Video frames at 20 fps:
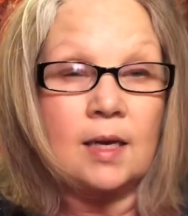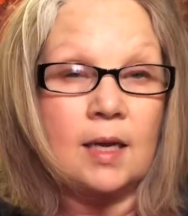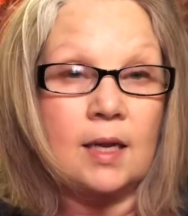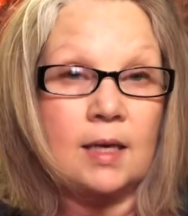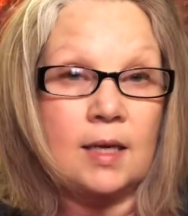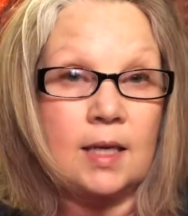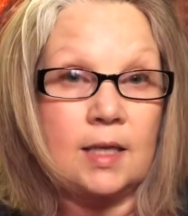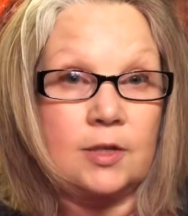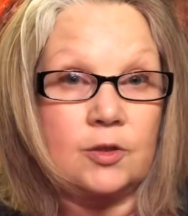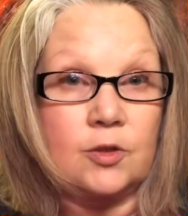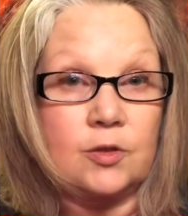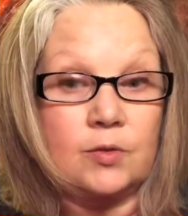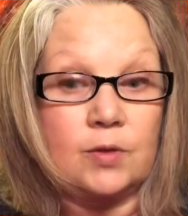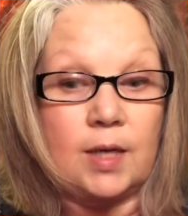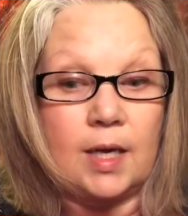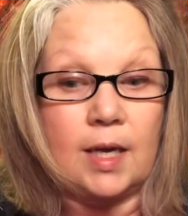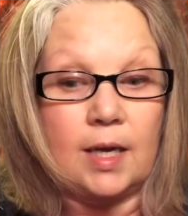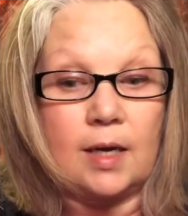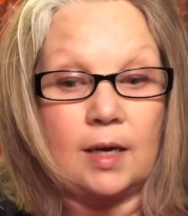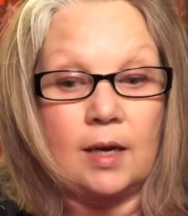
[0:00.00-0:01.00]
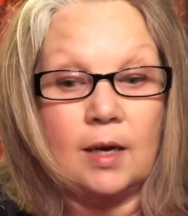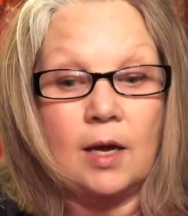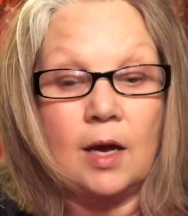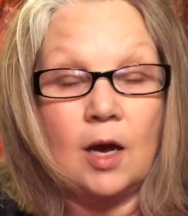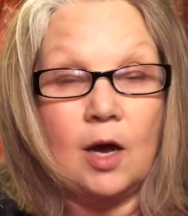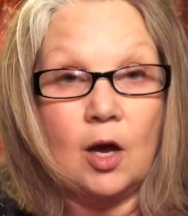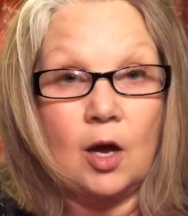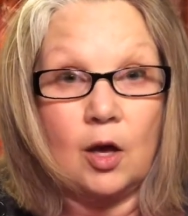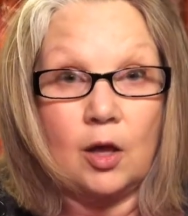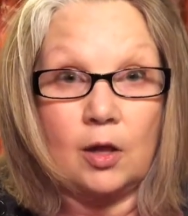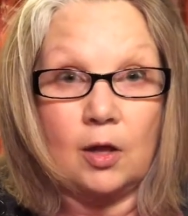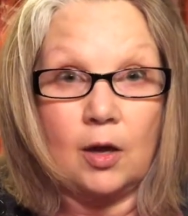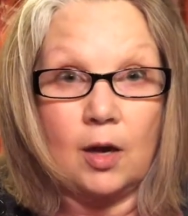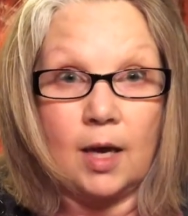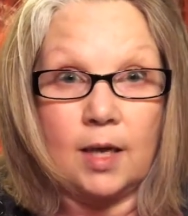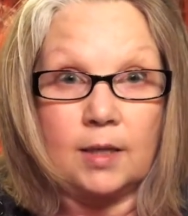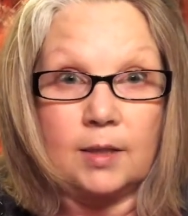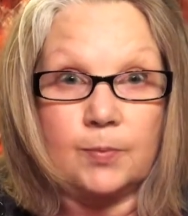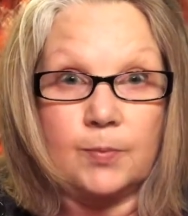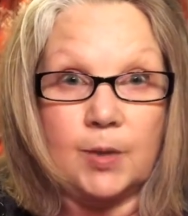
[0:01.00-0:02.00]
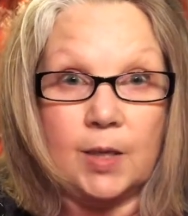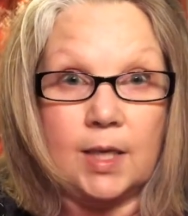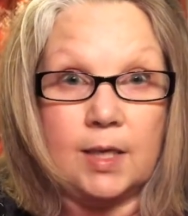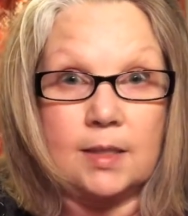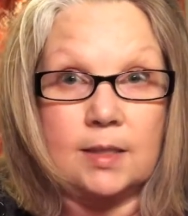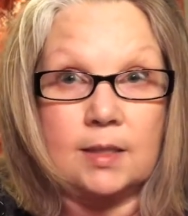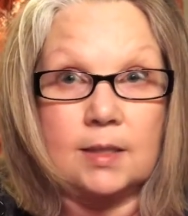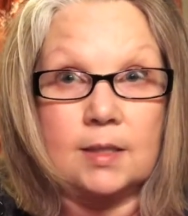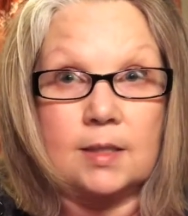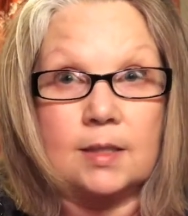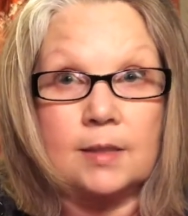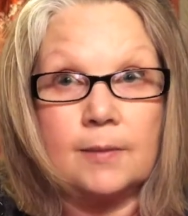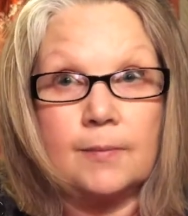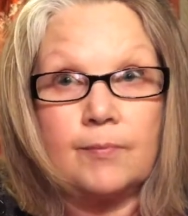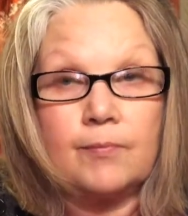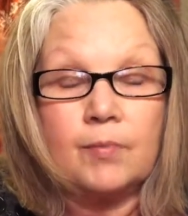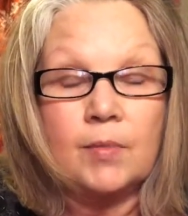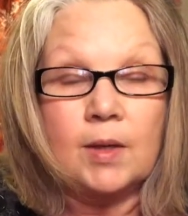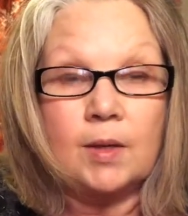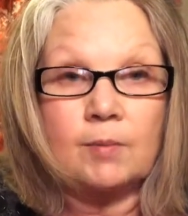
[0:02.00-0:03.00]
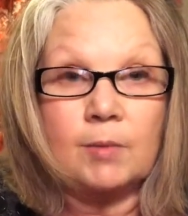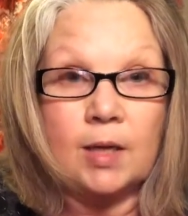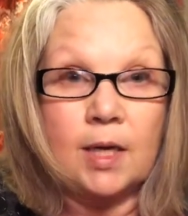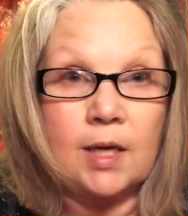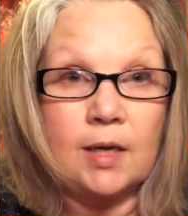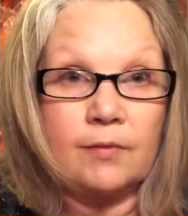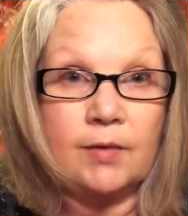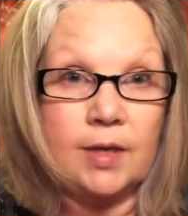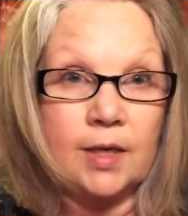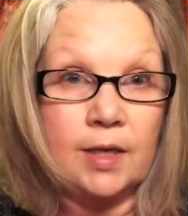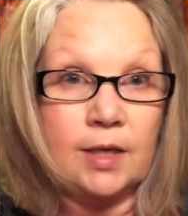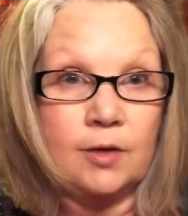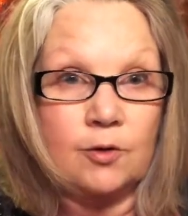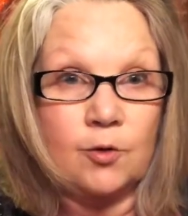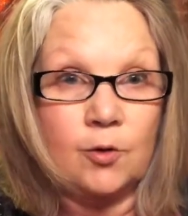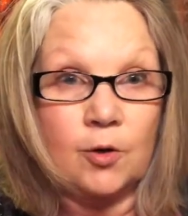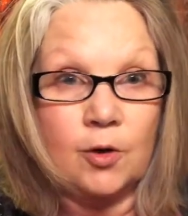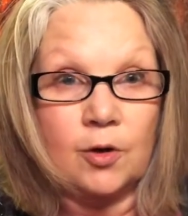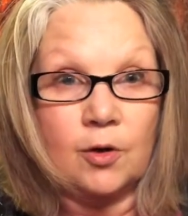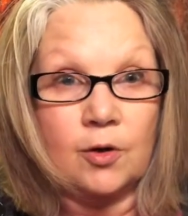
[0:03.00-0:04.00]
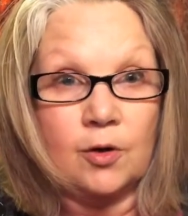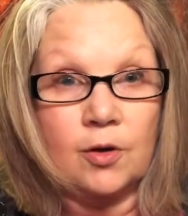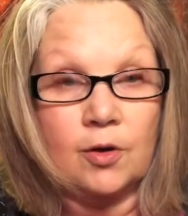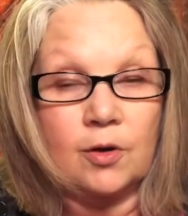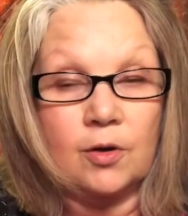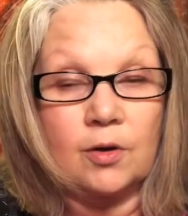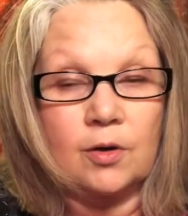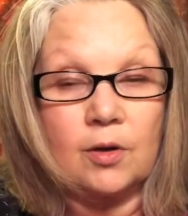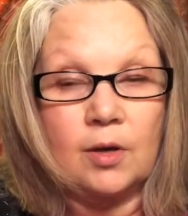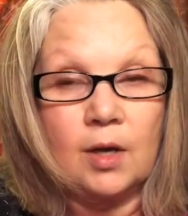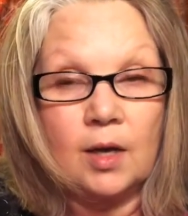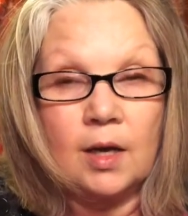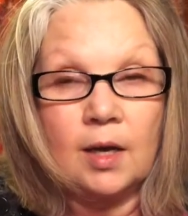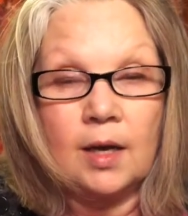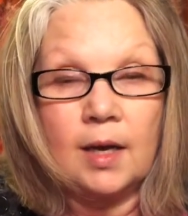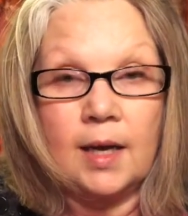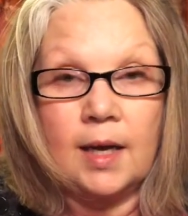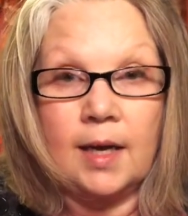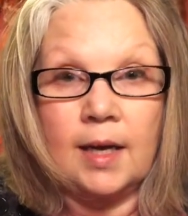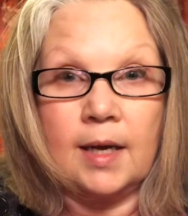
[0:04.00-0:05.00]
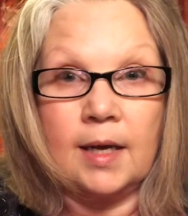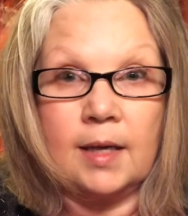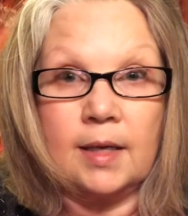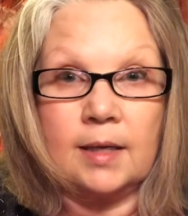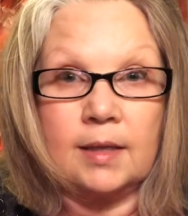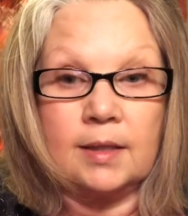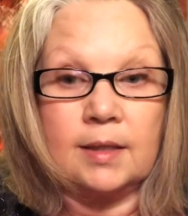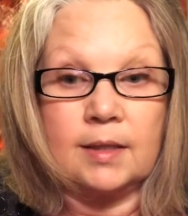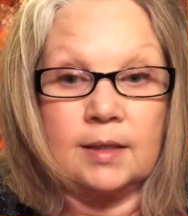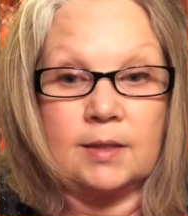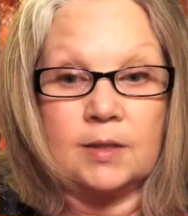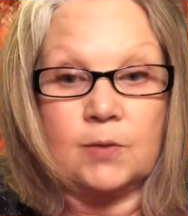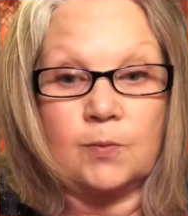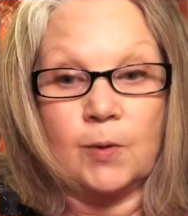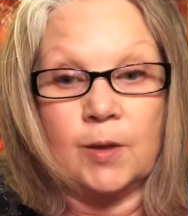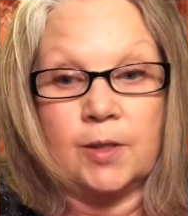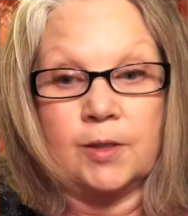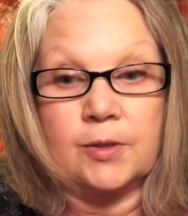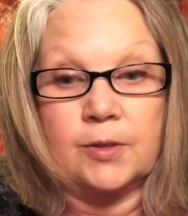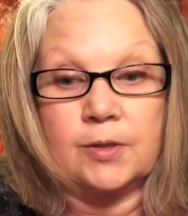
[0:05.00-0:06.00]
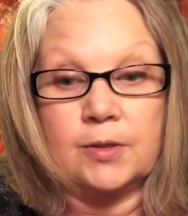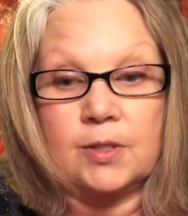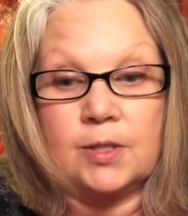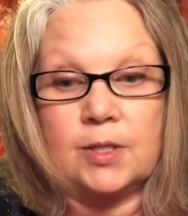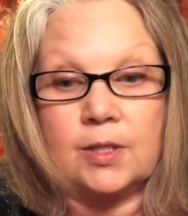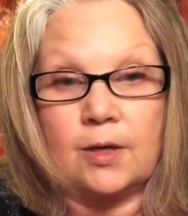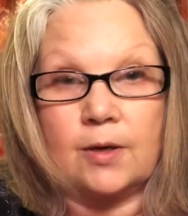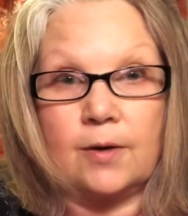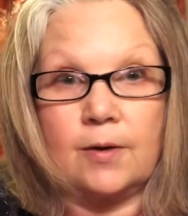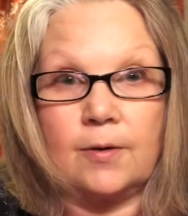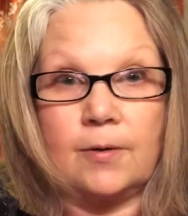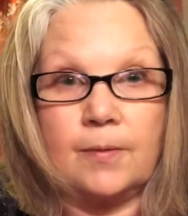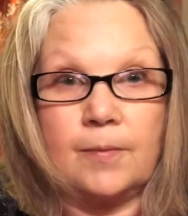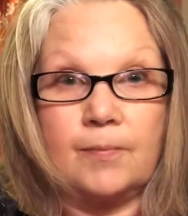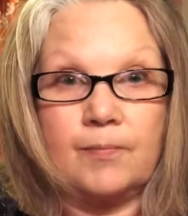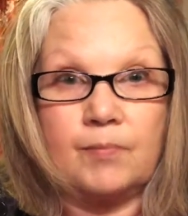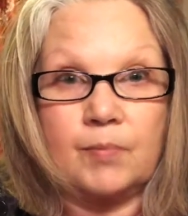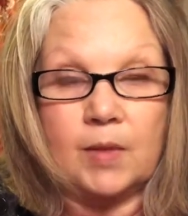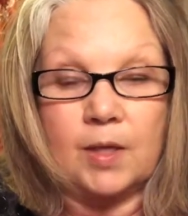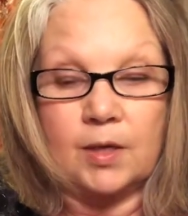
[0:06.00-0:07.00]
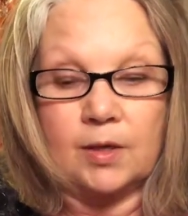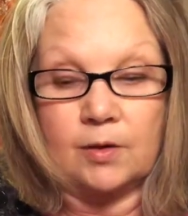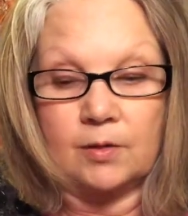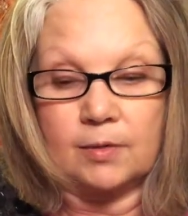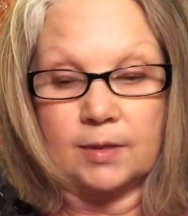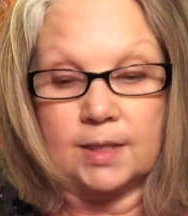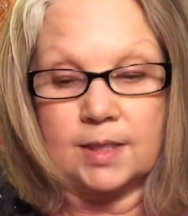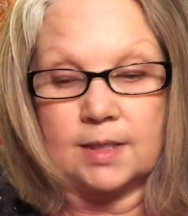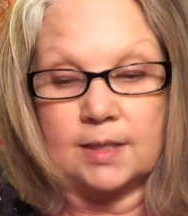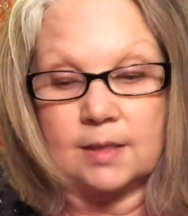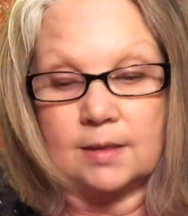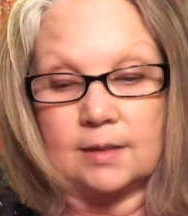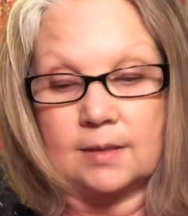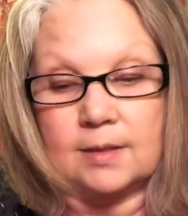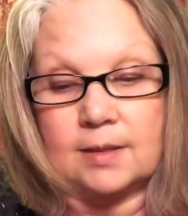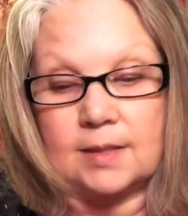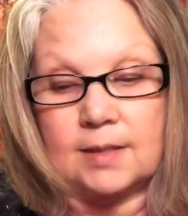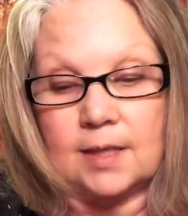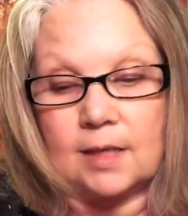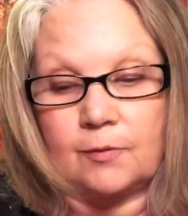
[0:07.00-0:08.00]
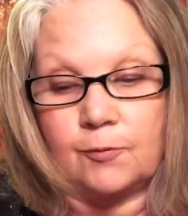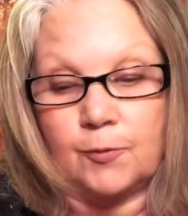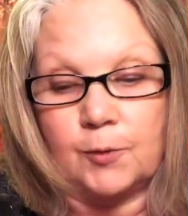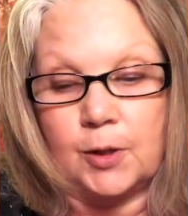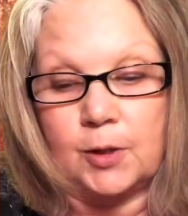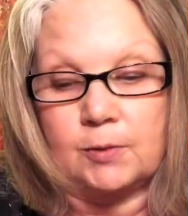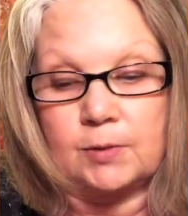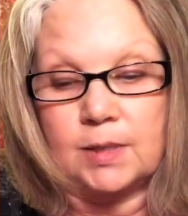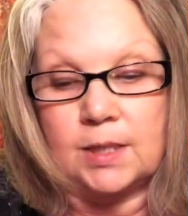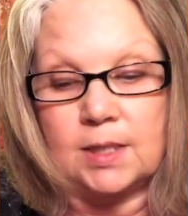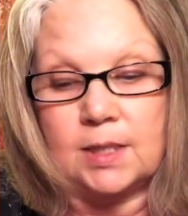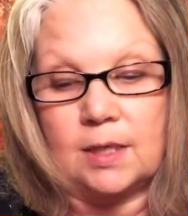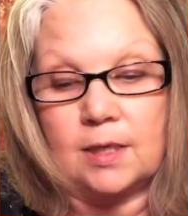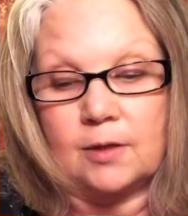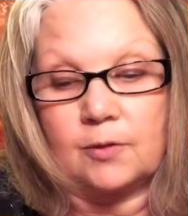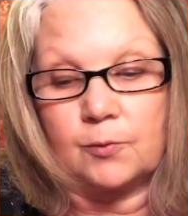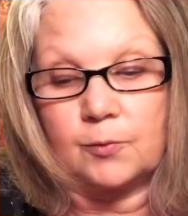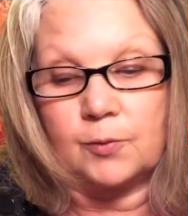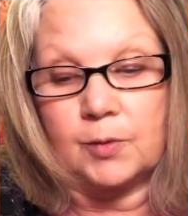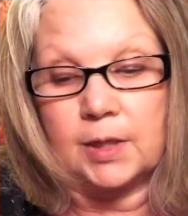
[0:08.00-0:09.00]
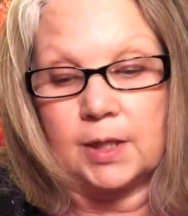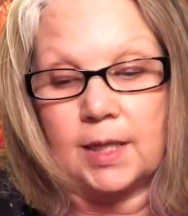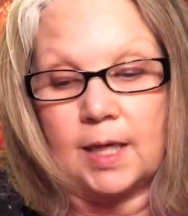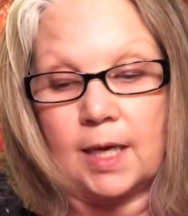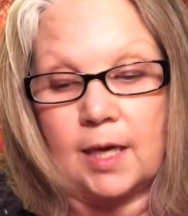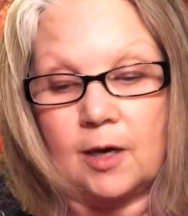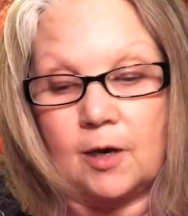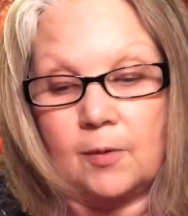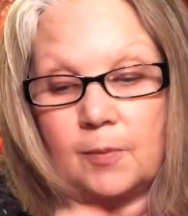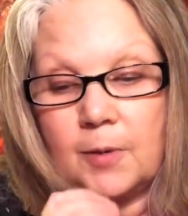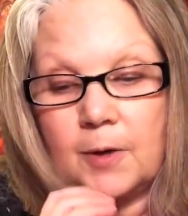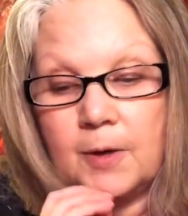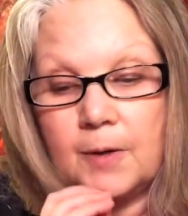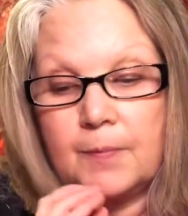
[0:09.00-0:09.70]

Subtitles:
And I do that a lot because I'm kind of an indoor girl and it's winter. So, you know, listening to the sun frequency can really help